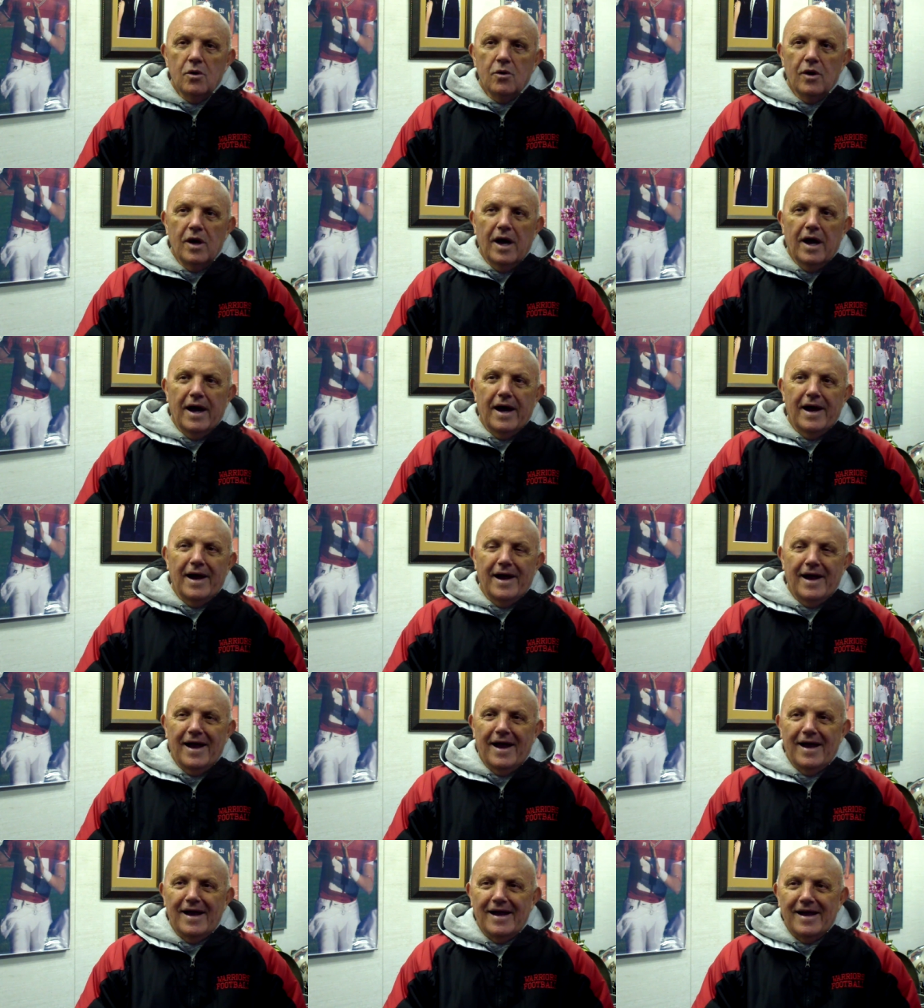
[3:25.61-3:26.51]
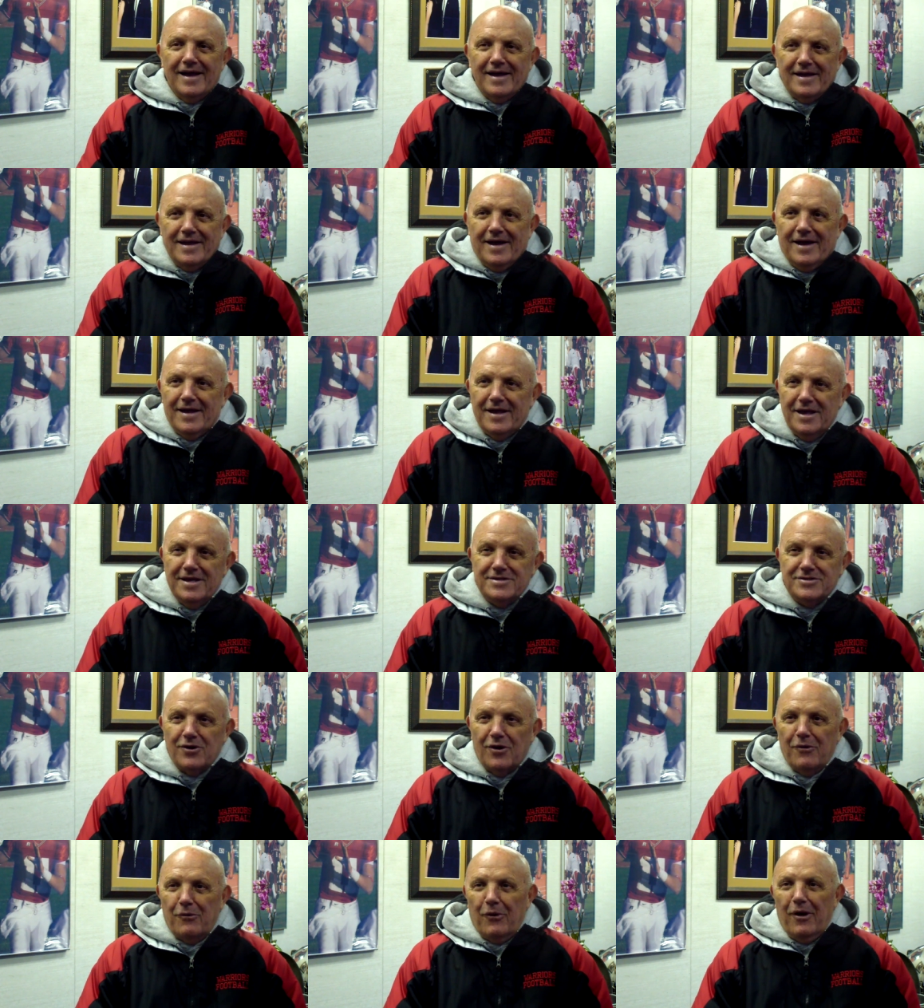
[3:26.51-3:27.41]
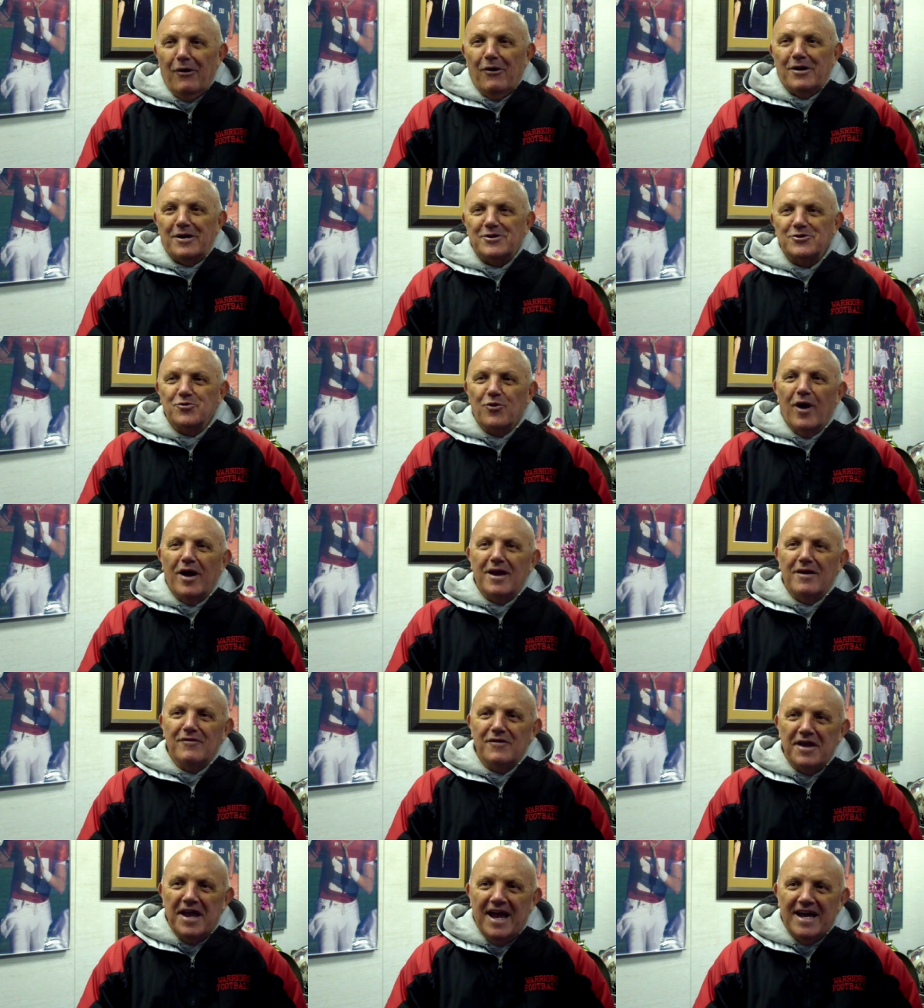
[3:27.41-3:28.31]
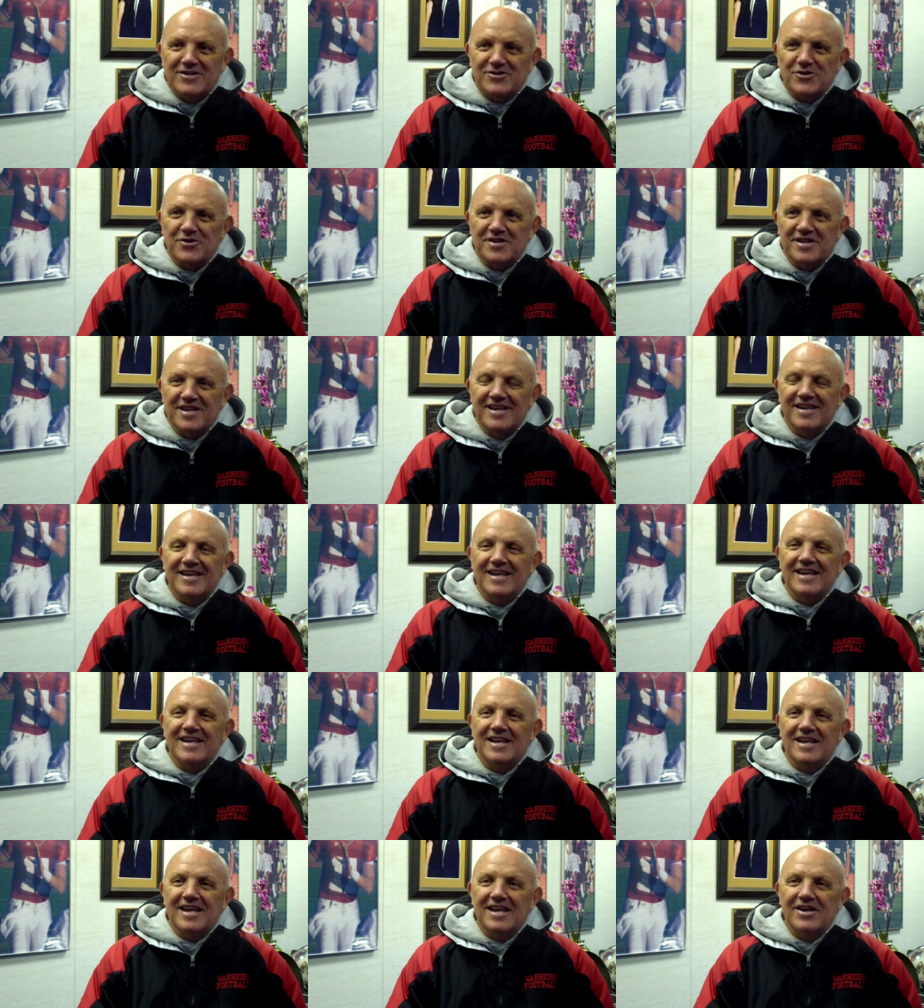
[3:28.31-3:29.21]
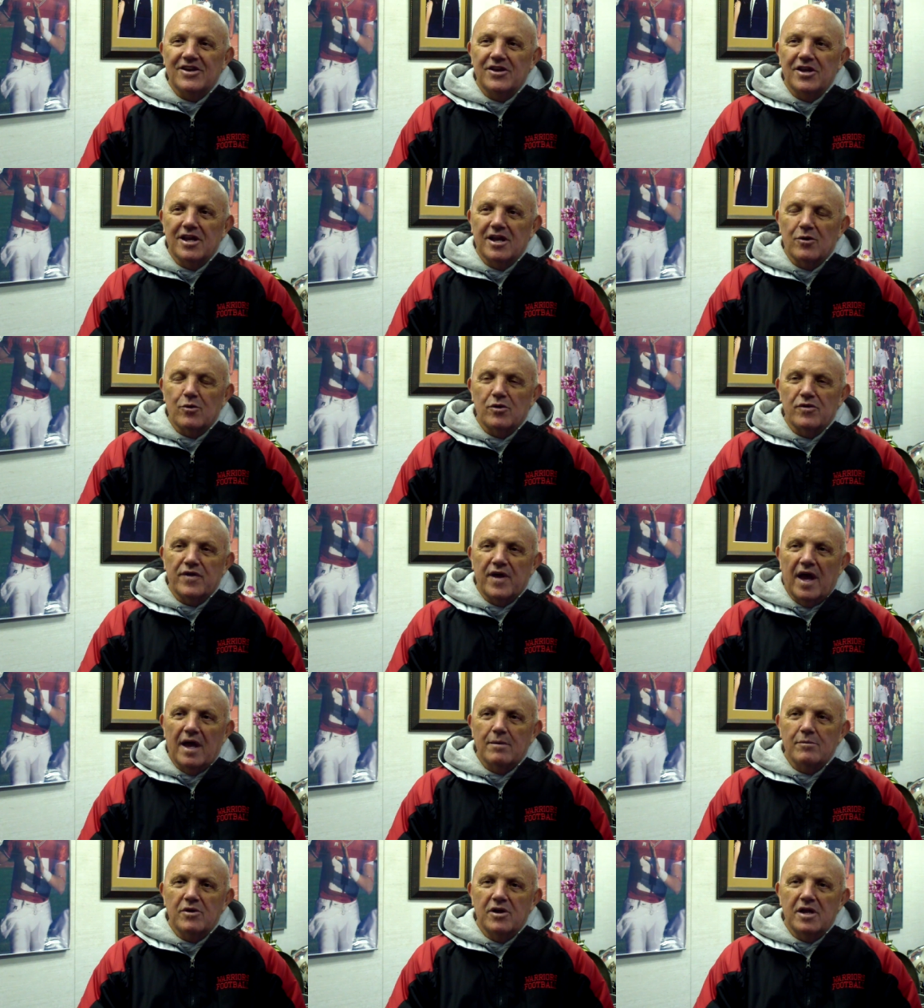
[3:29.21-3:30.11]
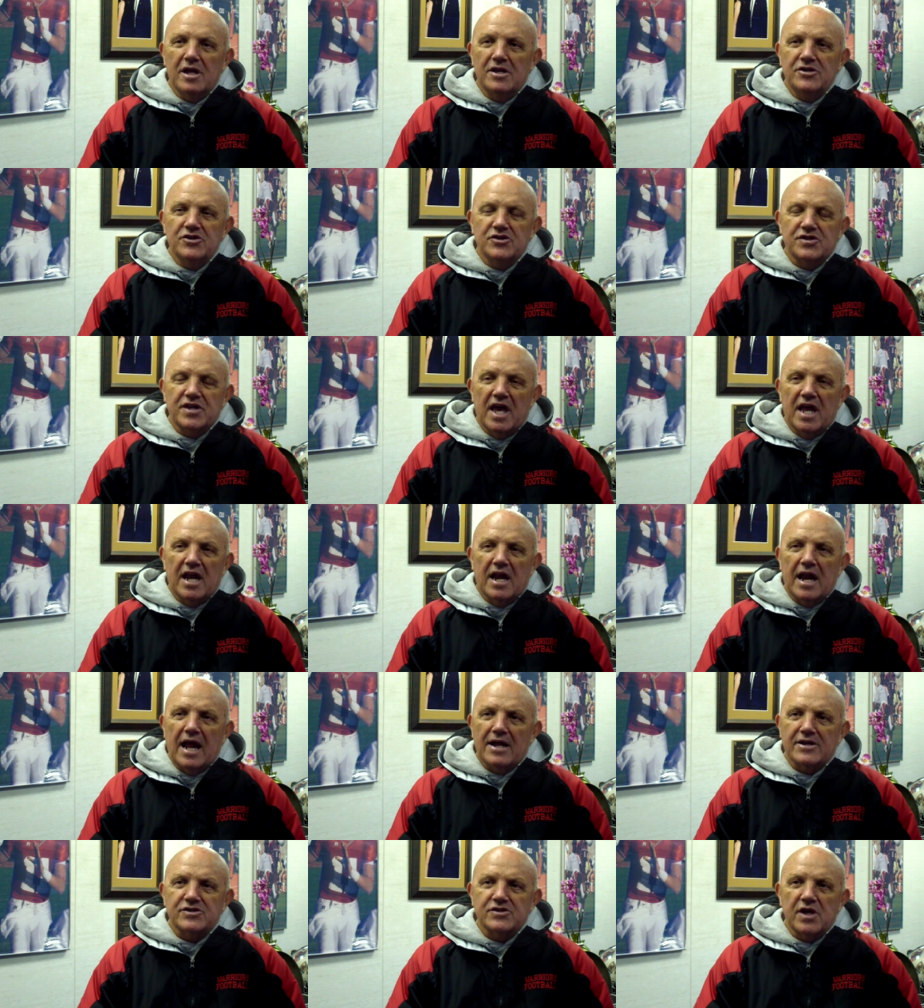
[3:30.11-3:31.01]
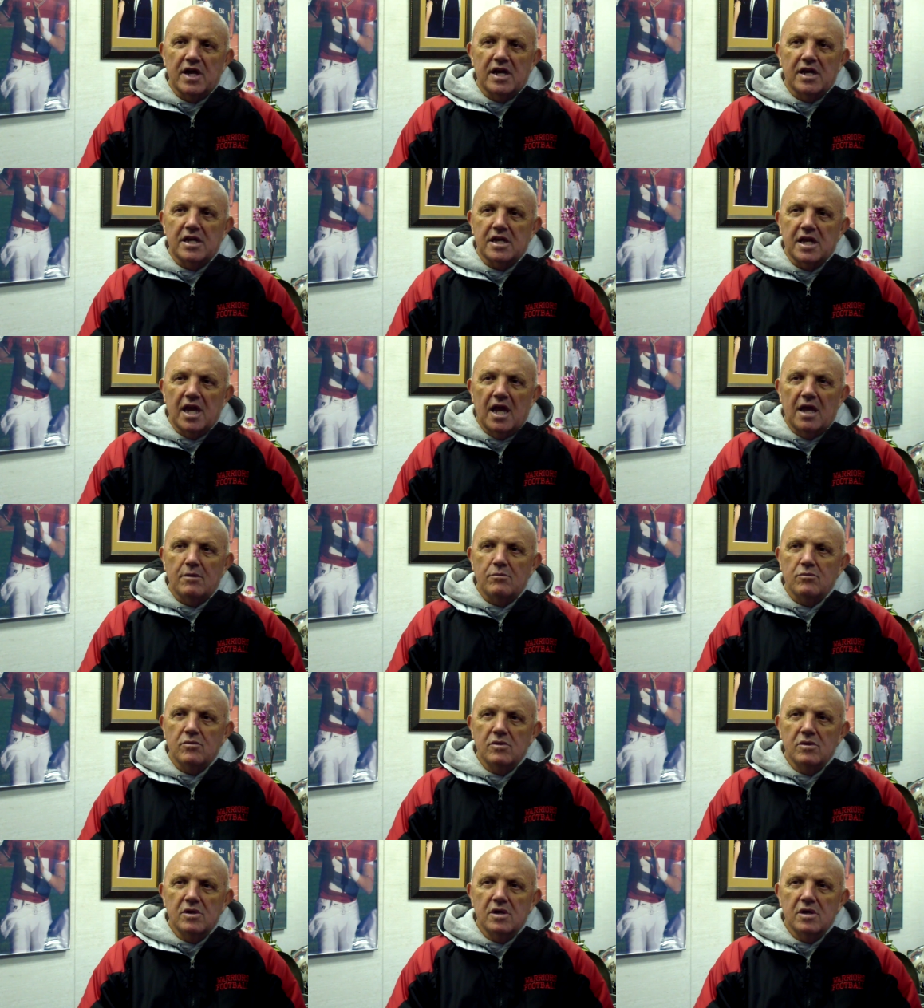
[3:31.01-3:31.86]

Well, I, I, I, he's well on his way if he hasn't uh, in, in, dealing with that. But he just had an outstanding game.